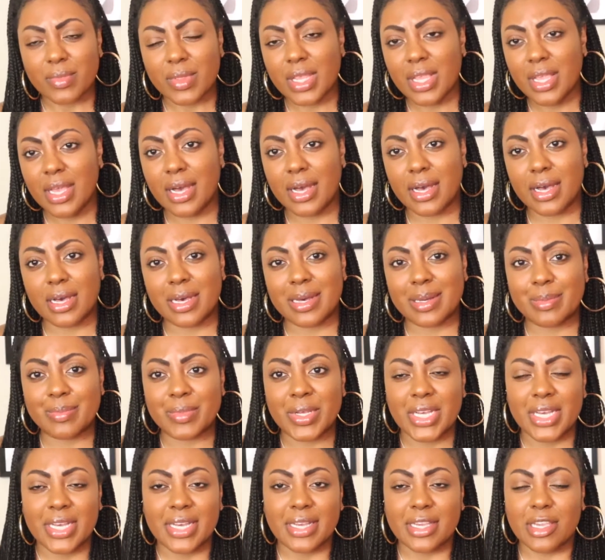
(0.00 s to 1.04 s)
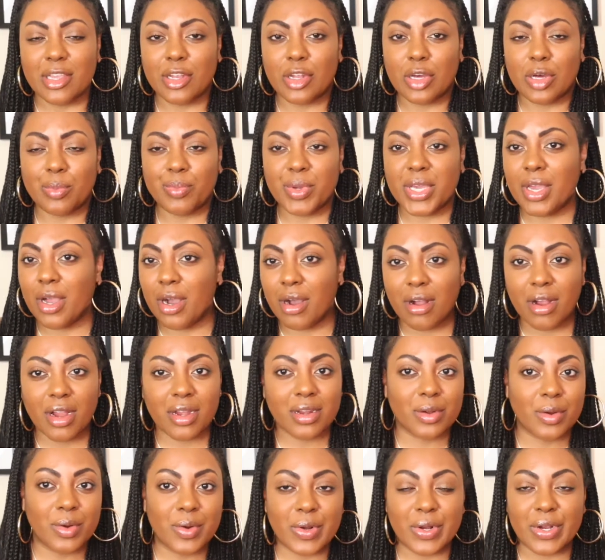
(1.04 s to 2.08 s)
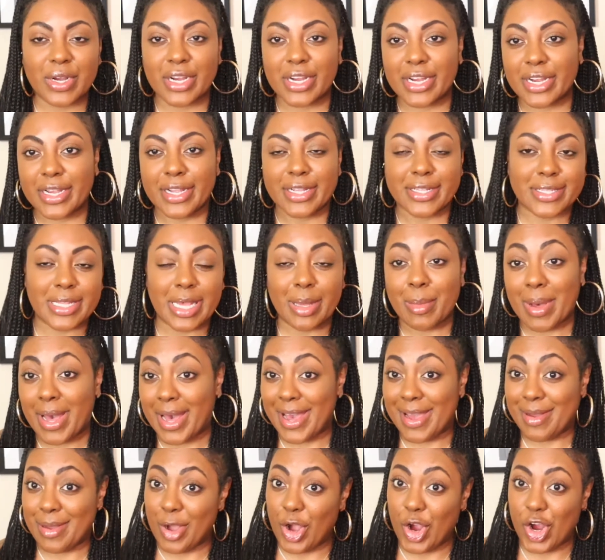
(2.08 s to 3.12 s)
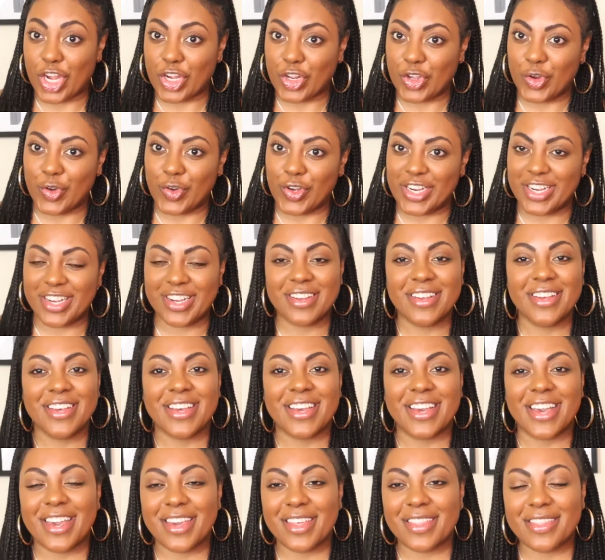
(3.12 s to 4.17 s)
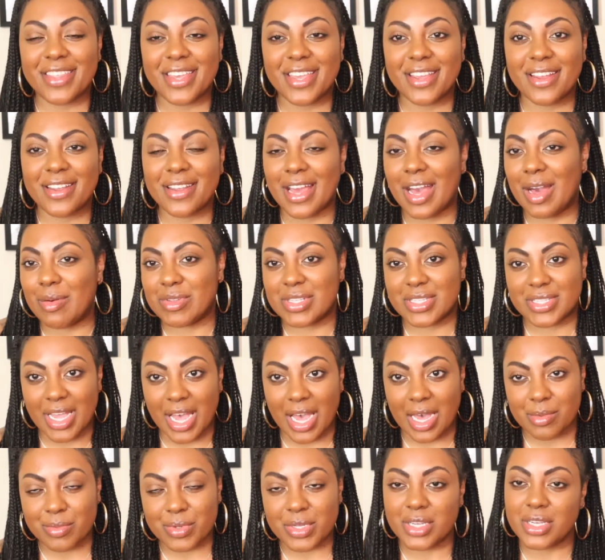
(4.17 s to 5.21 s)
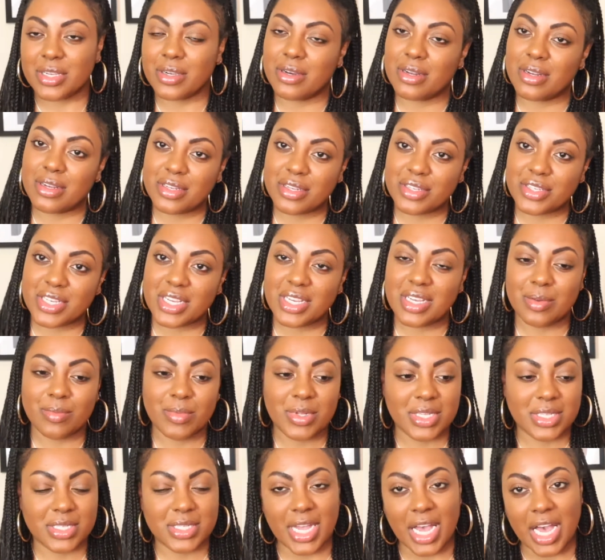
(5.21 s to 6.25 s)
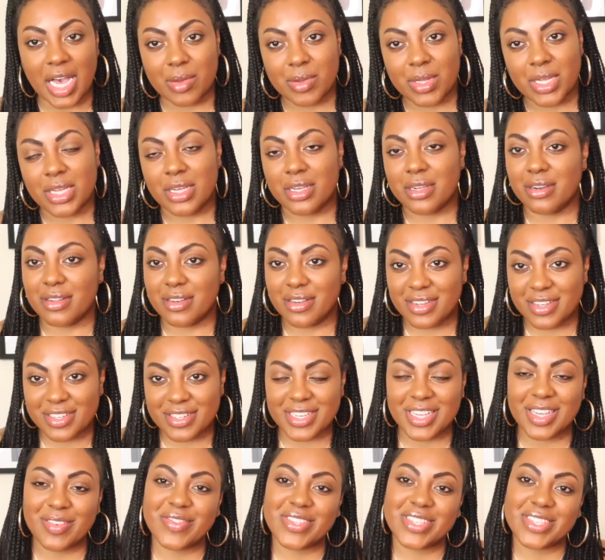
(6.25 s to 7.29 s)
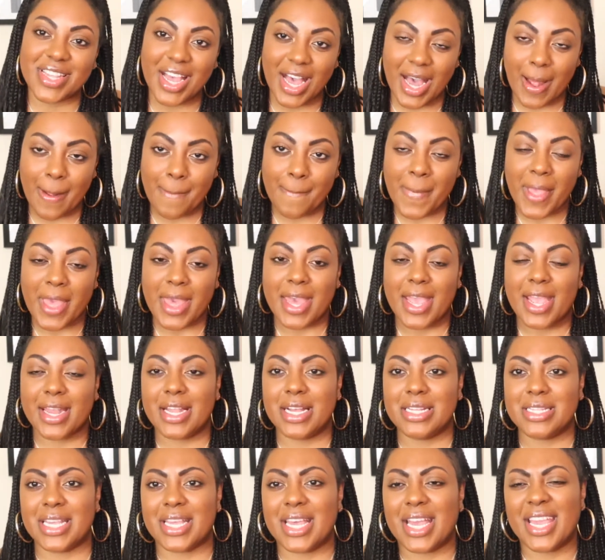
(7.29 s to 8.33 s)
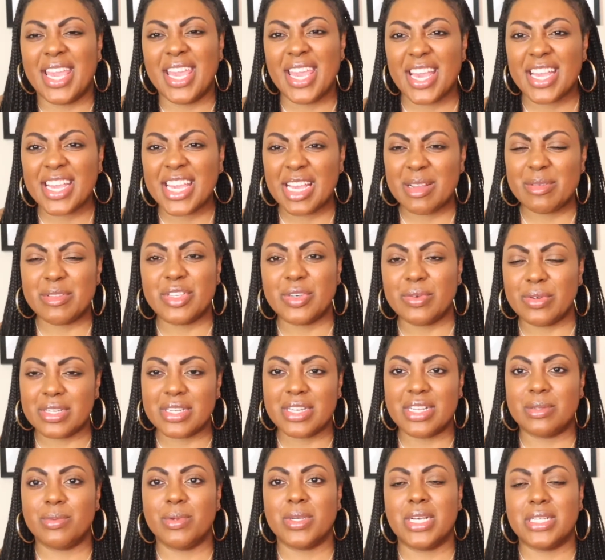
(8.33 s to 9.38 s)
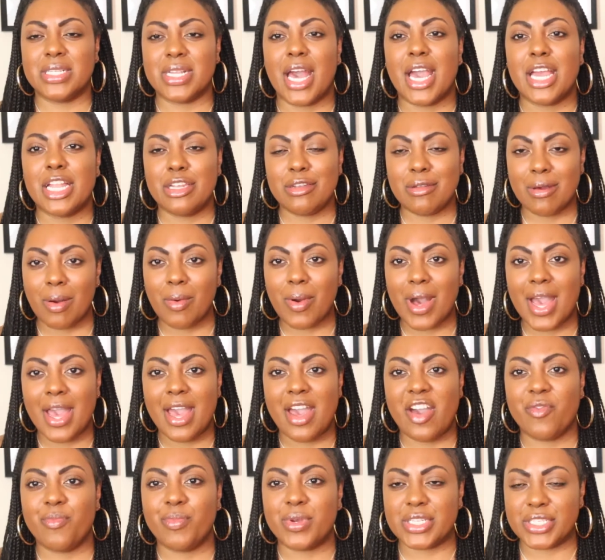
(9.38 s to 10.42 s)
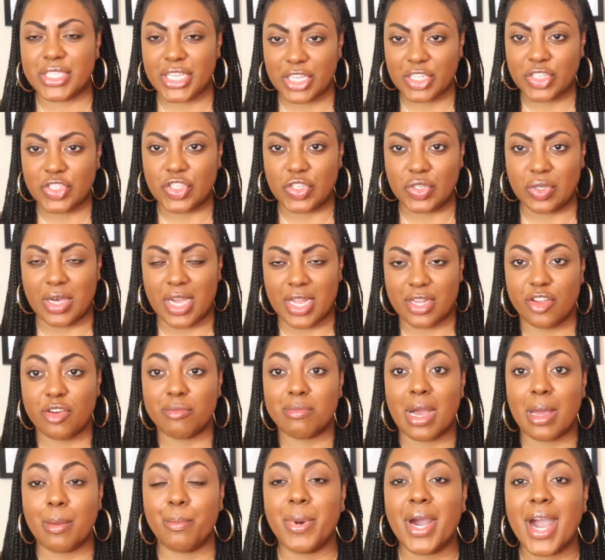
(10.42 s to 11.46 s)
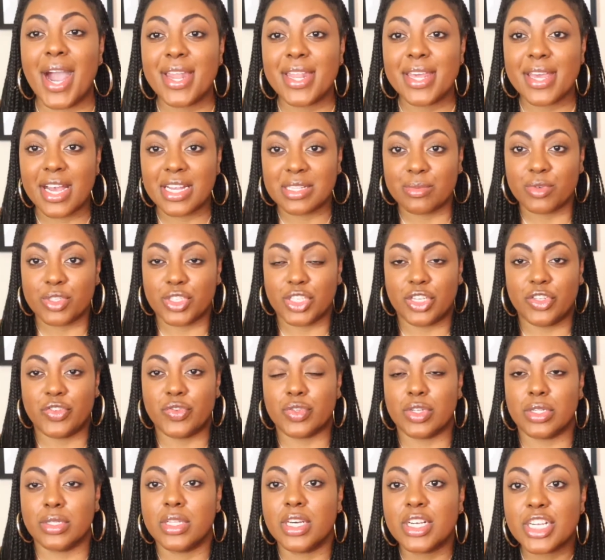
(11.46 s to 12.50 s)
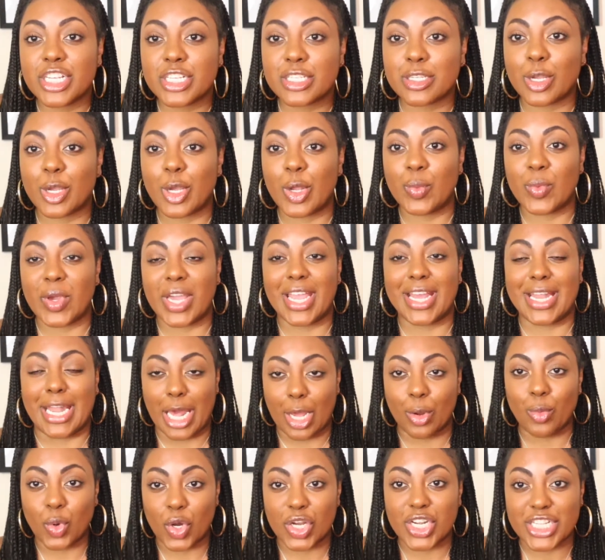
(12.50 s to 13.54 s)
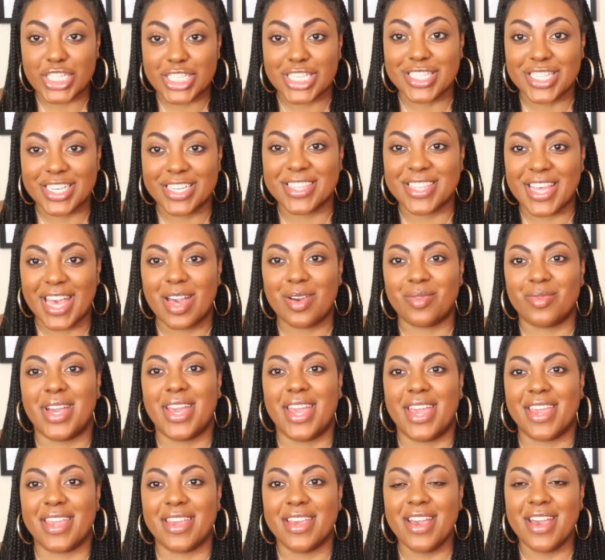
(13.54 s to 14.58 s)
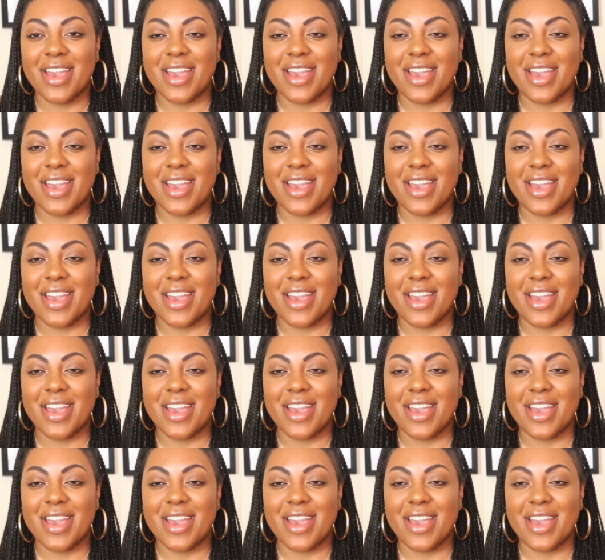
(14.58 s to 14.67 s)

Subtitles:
be hardcore, semi-hardcore, and then I would stop. Go to the gym, stop. Go to the gym, stop. And I was like, I can't keep doing this because I know I have potential. I know my body has potential to look a certain way, and I wanted to look that way.